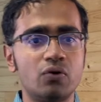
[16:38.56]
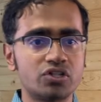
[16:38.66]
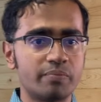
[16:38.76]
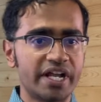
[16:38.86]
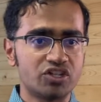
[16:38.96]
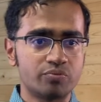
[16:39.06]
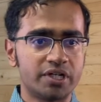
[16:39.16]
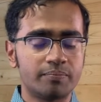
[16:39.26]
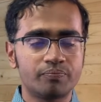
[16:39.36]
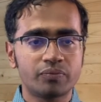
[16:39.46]
host
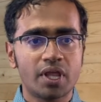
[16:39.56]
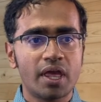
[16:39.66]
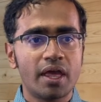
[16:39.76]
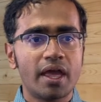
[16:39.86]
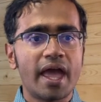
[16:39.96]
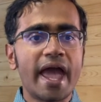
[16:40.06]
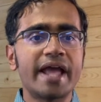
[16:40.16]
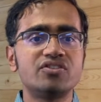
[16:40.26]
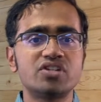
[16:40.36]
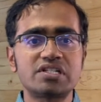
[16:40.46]
management.
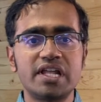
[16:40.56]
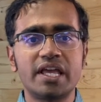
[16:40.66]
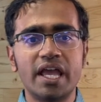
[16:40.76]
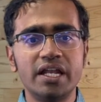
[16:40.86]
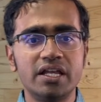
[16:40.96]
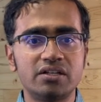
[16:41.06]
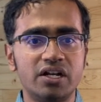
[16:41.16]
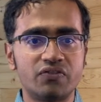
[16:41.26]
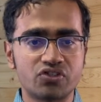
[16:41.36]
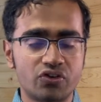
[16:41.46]
And just like any other
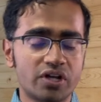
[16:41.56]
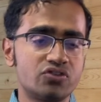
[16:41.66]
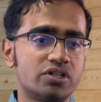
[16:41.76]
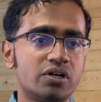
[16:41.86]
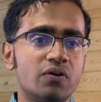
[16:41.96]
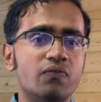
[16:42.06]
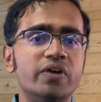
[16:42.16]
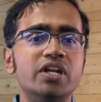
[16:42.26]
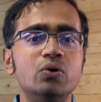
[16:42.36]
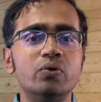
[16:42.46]
infrastructure,
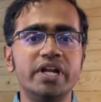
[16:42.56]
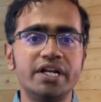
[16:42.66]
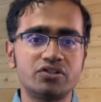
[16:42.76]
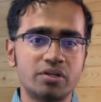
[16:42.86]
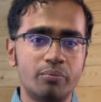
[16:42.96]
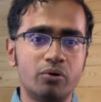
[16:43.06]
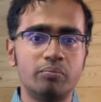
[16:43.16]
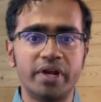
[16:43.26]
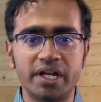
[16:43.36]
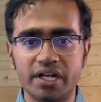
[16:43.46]
we do need to
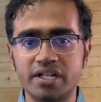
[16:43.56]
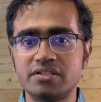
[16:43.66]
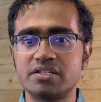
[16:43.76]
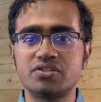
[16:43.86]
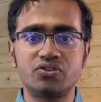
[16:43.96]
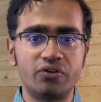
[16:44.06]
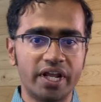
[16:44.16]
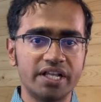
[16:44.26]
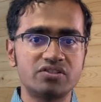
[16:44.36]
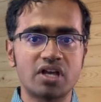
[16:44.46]
support maintenances,
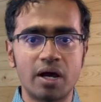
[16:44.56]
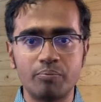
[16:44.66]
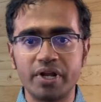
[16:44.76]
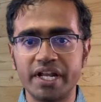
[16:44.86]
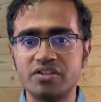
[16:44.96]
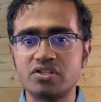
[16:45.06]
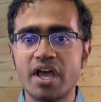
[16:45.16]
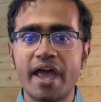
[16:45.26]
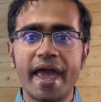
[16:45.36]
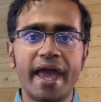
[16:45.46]
drains, upgrades,
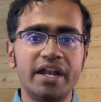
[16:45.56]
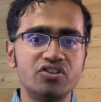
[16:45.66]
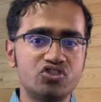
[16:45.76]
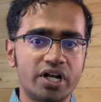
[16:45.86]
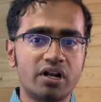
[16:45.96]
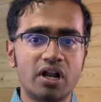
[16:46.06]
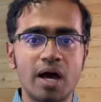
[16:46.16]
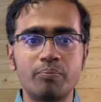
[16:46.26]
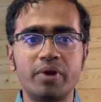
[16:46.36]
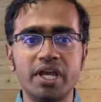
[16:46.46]
and in general
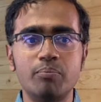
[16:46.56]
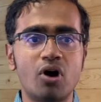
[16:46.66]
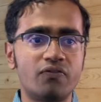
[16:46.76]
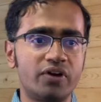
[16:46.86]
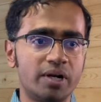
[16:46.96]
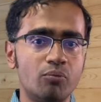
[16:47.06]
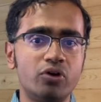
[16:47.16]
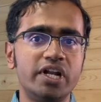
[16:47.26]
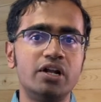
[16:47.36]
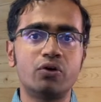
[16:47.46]
upkeep of a
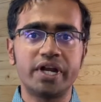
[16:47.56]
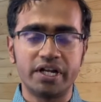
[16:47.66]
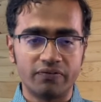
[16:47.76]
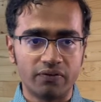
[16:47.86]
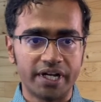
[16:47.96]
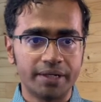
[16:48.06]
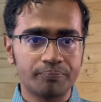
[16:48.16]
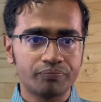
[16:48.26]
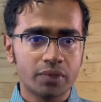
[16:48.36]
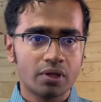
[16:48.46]
remotely located fleet.
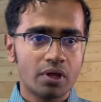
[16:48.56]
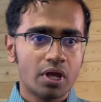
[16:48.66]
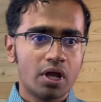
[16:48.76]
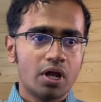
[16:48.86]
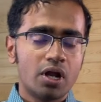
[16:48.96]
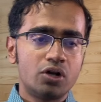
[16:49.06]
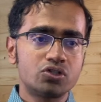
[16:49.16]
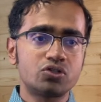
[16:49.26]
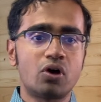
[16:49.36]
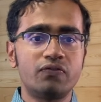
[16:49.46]

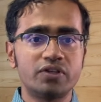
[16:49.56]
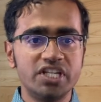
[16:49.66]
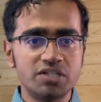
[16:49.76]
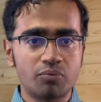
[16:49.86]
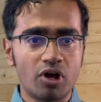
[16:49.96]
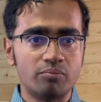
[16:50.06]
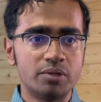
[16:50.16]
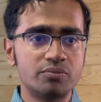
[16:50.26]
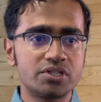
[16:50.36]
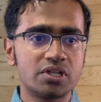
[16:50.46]
To solve for these
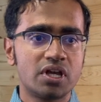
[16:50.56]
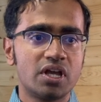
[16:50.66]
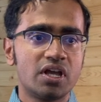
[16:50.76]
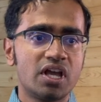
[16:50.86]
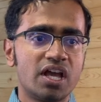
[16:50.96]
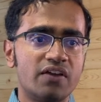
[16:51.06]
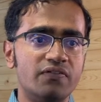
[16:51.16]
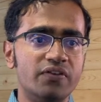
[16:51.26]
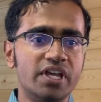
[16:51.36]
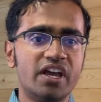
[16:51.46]
problems,
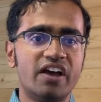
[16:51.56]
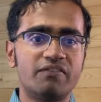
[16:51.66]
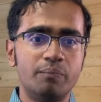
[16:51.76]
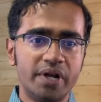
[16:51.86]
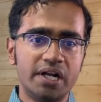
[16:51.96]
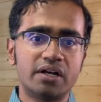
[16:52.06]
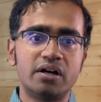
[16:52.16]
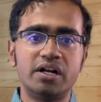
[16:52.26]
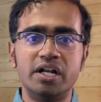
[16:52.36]
we have built a